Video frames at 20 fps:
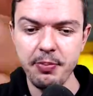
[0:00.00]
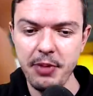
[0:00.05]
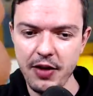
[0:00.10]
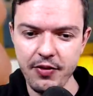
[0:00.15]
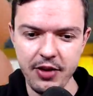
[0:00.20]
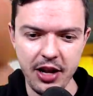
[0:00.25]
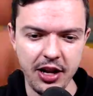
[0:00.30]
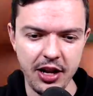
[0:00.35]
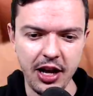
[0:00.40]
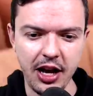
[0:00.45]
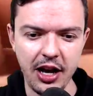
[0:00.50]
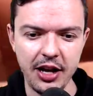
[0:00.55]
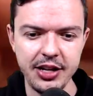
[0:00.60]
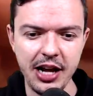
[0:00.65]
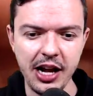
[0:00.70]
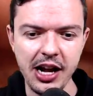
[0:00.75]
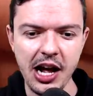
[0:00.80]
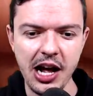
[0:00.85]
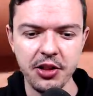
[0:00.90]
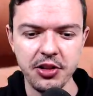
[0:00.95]
even a, a
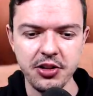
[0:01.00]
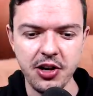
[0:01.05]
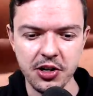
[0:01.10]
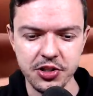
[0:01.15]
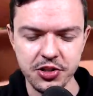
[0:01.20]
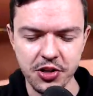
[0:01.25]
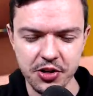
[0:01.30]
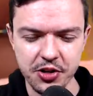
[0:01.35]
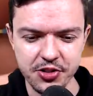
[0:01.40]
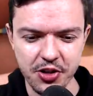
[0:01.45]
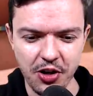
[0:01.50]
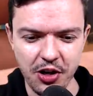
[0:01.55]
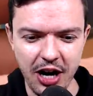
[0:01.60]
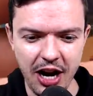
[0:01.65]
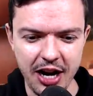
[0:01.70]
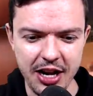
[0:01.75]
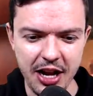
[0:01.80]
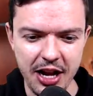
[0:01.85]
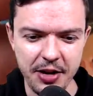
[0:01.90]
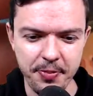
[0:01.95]
non-hollow dark Charizard,
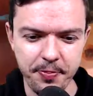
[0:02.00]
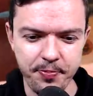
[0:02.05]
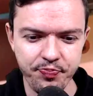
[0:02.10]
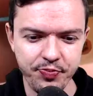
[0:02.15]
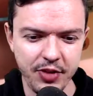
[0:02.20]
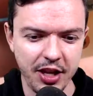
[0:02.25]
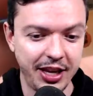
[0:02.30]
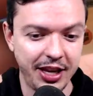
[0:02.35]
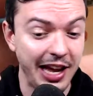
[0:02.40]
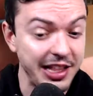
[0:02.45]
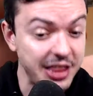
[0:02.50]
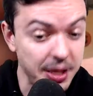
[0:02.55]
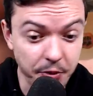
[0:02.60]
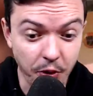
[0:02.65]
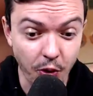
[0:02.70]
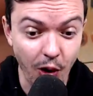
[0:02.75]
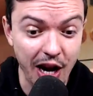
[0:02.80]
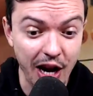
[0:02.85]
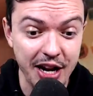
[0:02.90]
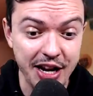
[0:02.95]
and then get them
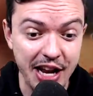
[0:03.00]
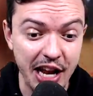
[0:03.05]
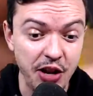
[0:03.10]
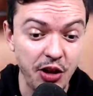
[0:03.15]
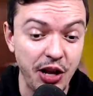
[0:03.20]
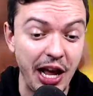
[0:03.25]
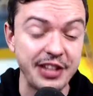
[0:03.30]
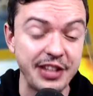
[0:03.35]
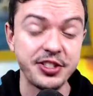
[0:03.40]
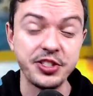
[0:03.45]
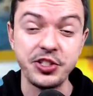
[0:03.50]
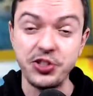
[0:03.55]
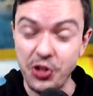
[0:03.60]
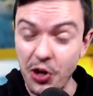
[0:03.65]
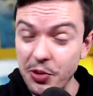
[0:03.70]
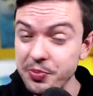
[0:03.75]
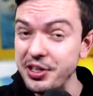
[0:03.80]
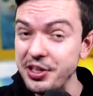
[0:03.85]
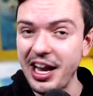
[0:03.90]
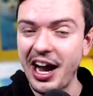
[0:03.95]
graded, and then you get
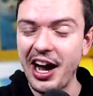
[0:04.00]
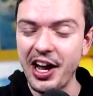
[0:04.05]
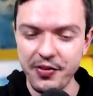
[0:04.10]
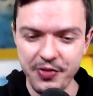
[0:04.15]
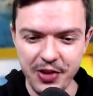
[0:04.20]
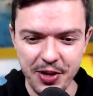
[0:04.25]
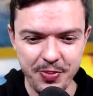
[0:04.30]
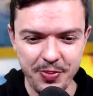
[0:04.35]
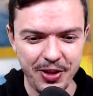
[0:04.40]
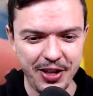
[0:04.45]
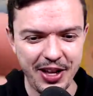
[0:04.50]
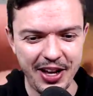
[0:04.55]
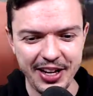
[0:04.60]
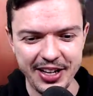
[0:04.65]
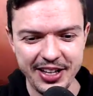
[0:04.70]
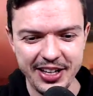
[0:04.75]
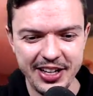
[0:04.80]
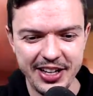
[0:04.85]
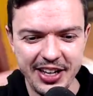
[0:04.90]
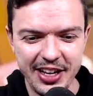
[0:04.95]
something out of it. But
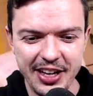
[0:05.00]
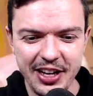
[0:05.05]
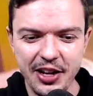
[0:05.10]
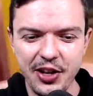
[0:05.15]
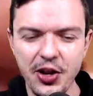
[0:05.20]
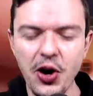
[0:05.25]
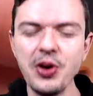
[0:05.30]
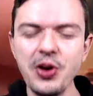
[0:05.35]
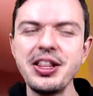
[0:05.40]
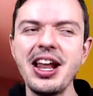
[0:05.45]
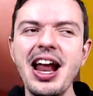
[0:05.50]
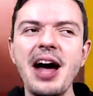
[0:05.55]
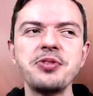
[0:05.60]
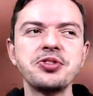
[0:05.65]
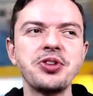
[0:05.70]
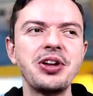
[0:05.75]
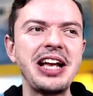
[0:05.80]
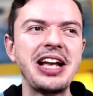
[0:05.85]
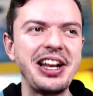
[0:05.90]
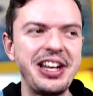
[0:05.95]
like, knowing that I was
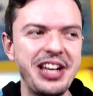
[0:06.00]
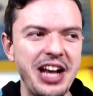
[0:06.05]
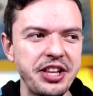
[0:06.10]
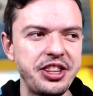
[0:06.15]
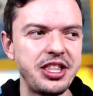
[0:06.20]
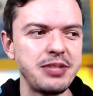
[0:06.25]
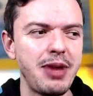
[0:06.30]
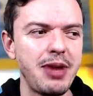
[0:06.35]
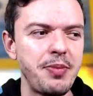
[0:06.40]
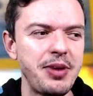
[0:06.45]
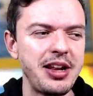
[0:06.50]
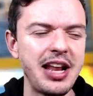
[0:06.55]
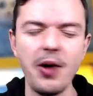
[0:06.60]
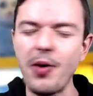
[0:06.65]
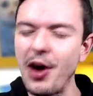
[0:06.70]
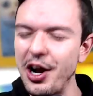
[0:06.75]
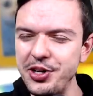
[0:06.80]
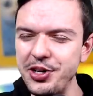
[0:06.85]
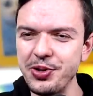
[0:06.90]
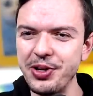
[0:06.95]
gonna get nothing made me not
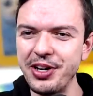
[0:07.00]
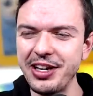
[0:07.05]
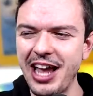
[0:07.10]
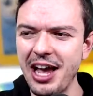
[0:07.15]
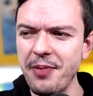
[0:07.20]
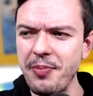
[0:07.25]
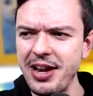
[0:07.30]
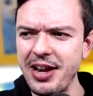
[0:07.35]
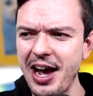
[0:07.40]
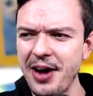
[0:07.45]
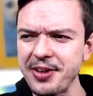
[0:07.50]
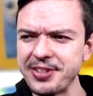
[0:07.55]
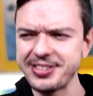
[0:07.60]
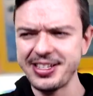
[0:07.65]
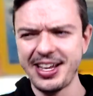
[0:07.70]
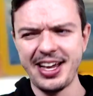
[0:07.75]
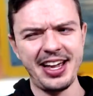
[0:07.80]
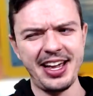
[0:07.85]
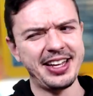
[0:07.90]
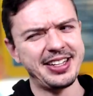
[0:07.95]
want to do it again. But now it's
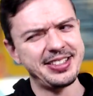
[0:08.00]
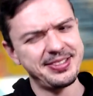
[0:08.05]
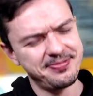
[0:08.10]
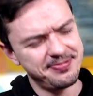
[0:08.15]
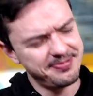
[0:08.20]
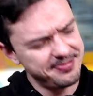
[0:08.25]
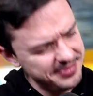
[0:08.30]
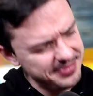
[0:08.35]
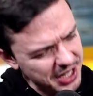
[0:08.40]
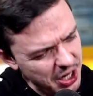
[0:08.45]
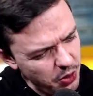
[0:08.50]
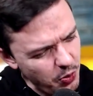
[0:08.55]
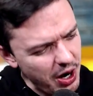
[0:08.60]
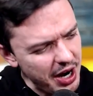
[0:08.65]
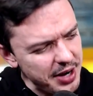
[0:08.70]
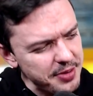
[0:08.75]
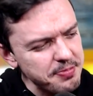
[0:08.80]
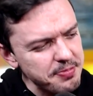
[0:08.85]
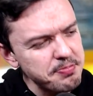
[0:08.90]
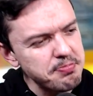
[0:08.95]
like, you know
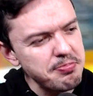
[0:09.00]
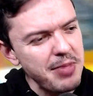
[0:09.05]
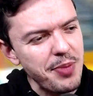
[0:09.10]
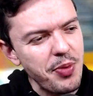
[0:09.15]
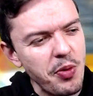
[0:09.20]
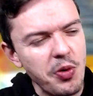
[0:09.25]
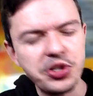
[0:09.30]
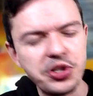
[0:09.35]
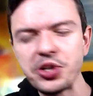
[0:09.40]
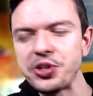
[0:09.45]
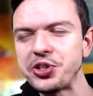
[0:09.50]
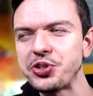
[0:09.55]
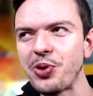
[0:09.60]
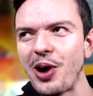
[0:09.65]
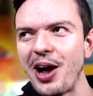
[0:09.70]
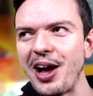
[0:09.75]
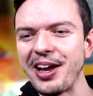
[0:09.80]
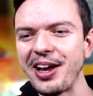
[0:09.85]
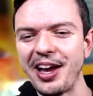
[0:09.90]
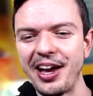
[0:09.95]
what? Maybe we should
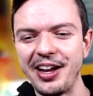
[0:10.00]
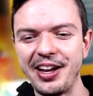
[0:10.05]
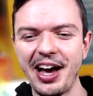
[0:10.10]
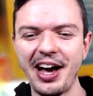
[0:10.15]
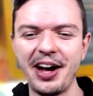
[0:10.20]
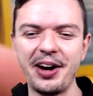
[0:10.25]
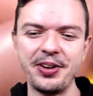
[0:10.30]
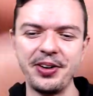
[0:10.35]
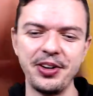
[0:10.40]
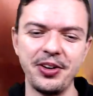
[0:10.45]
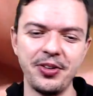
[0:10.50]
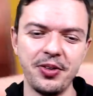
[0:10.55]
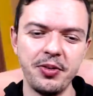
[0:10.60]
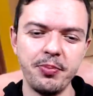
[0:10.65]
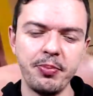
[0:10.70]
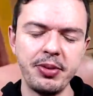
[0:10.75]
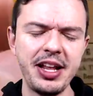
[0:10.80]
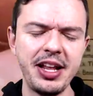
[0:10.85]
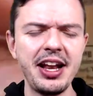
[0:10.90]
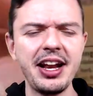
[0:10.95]
try again. I don't know.
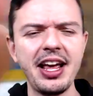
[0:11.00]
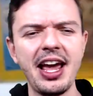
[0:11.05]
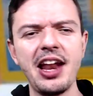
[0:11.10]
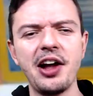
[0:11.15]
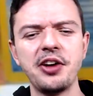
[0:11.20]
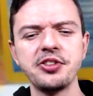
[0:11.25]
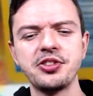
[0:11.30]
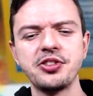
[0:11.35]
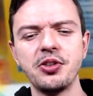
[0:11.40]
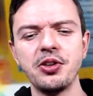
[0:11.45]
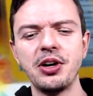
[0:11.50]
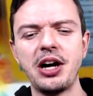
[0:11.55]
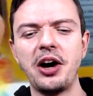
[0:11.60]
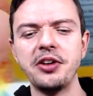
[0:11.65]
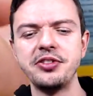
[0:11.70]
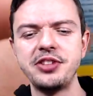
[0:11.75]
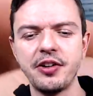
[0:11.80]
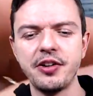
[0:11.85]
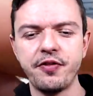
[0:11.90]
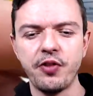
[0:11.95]
But then again, also
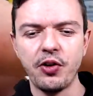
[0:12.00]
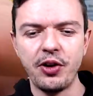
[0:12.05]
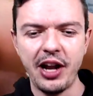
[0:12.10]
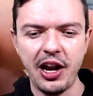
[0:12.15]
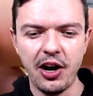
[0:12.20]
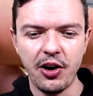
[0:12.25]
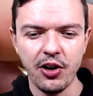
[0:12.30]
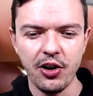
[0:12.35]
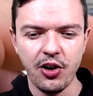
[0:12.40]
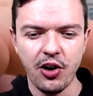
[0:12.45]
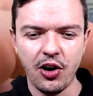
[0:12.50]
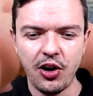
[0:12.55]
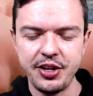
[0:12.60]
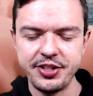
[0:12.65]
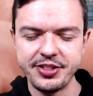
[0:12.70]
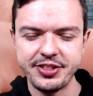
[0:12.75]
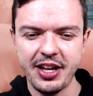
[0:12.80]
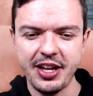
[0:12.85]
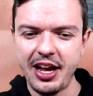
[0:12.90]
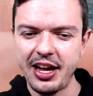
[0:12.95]
hunting for an error card
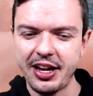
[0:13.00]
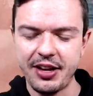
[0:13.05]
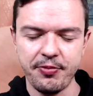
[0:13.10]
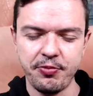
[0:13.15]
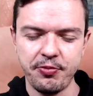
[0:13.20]
is like